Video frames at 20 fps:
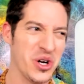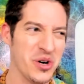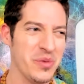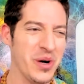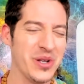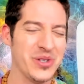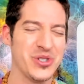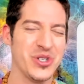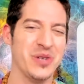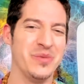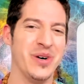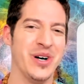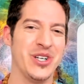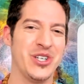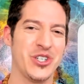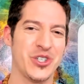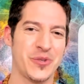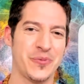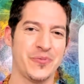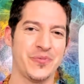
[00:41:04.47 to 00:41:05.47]
about so
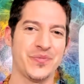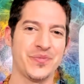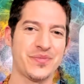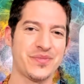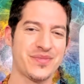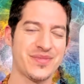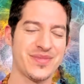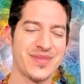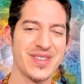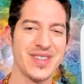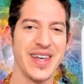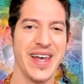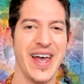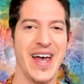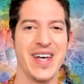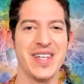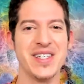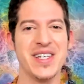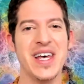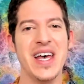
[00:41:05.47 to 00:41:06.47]
much.
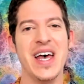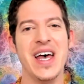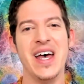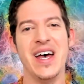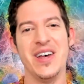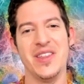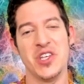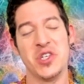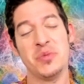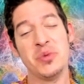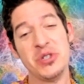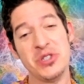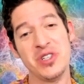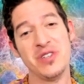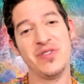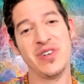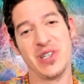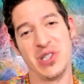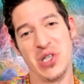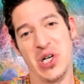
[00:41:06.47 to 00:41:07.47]
And the
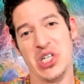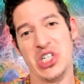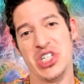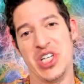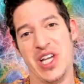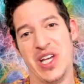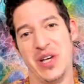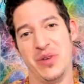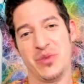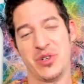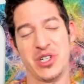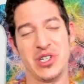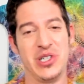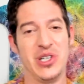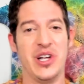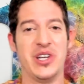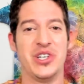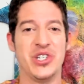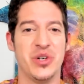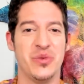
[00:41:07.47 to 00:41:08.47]
specific launch date, we're going to
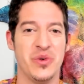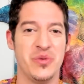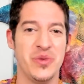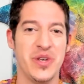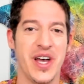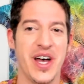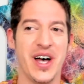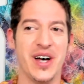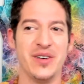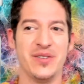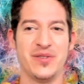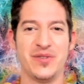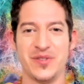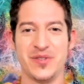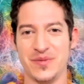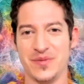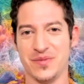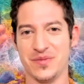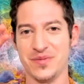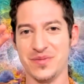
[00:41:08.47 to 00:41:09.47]
launch it when we have
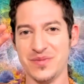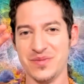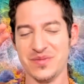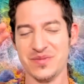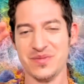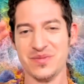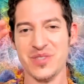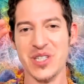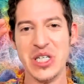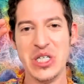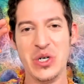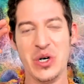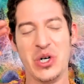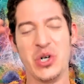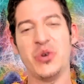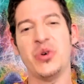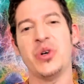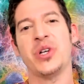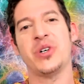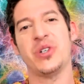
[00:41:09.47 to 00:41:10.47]
a
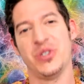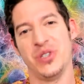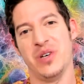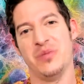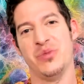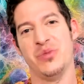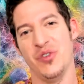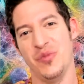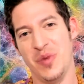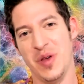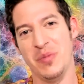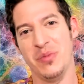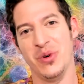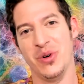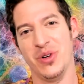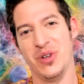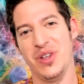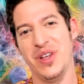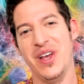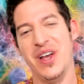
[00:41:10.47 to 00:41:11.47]
critical number of
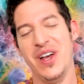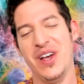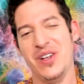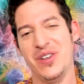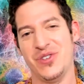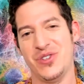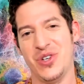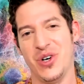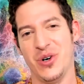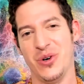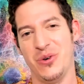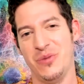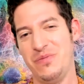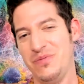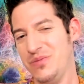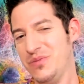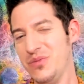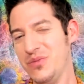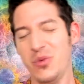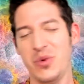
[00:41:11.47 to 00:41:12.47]
people. So
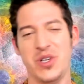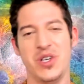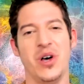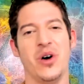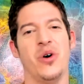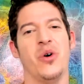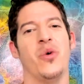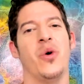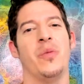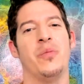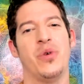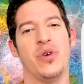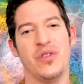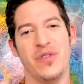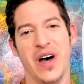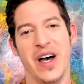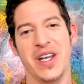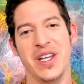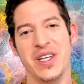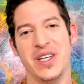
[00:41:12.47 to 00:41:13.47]
we know
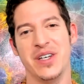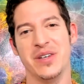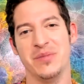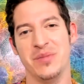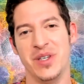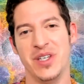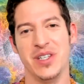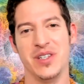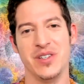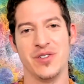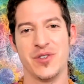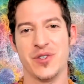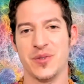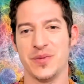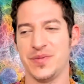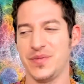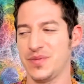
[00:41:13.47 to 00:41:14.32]
providing it means